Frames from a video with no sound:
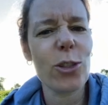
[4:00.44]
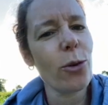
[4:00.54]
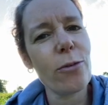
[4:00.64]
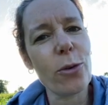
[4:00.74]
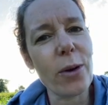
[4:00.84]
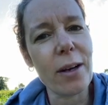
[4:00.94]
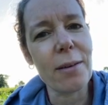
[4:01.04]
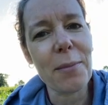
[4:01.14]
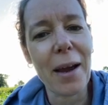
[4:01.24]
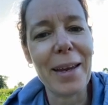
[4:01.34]
joyful
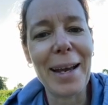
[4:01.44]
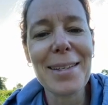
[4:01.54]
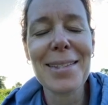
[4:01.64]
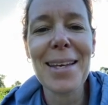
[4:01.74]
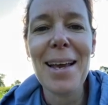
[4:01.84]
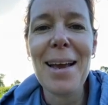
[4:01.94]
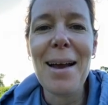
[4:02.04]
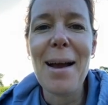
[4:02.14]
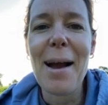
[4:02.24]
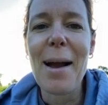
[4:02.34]
one, I guess.
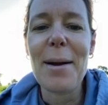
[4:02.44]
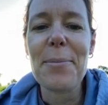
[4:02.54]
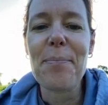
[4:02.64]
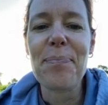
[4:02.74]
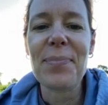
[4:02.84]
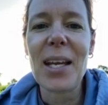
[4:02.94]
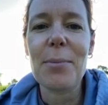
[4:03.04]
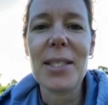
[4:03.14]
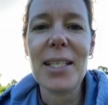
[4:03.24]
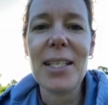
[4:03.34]
I'm
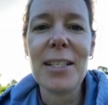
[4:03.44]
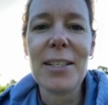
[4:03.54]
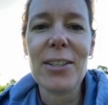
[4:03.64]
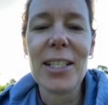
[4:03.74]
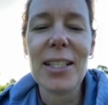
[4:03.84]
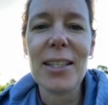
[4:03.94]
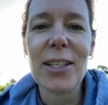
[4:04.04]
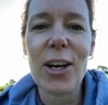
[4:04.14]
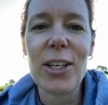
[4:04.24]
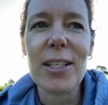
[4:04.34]
sitting here in the
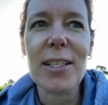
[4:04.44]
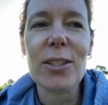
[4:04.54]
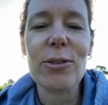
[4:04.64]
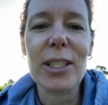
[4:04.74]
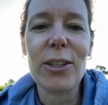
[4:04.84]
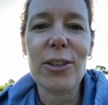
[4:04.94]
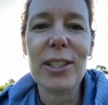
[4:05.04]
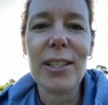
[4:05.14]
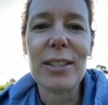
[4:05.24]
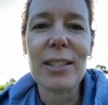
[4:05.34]
garden. It's really
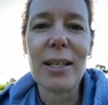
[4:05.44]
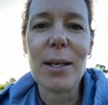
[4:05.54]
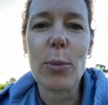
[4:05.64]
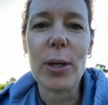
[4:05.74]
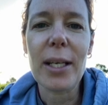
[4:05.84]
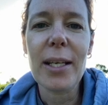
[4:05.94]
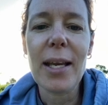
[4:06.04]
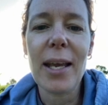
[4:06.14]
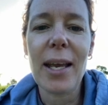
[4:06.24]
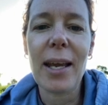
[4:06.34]
early on Sunday
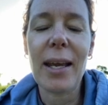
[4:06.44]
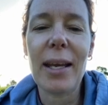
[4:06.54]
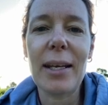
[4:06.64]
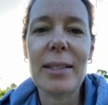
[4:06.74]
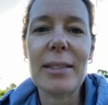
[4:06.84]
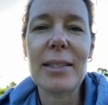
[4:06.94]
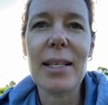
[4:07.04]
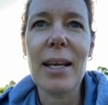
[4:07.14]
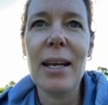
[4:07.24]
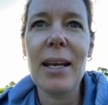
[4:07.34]
morning, and
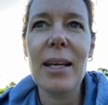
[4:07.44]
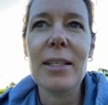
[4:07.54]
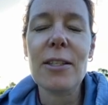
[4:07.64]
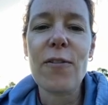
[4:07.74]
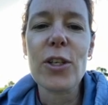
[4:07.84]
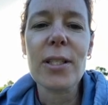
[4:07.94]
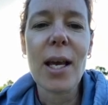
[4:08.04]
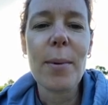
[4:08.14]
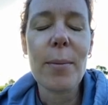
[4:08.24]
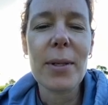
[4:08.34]
it's the first
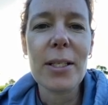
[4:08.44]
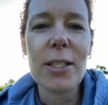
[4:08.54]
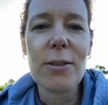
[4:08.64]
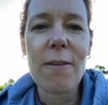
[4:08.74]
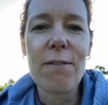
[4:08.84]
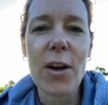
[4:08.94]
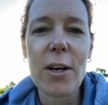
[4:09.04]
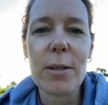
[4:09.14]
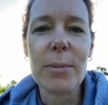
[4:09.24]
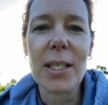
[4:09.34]
time I've been to the
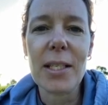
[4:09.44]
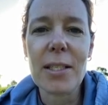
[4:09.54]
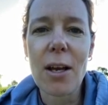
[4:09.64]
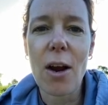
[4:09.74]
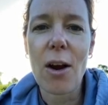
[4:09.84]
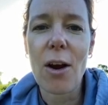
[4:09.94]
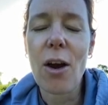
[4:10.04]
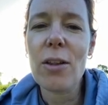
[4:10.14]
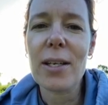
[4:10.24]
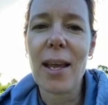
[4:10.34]
farm since our
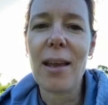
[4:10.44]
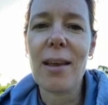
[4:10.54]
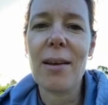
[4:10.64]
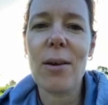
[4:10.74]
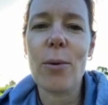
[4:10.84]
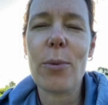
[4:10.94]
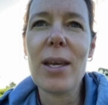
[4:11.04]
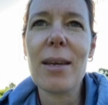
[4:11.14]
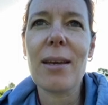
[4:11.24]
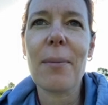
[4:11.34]
holiday
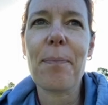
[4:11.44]
week.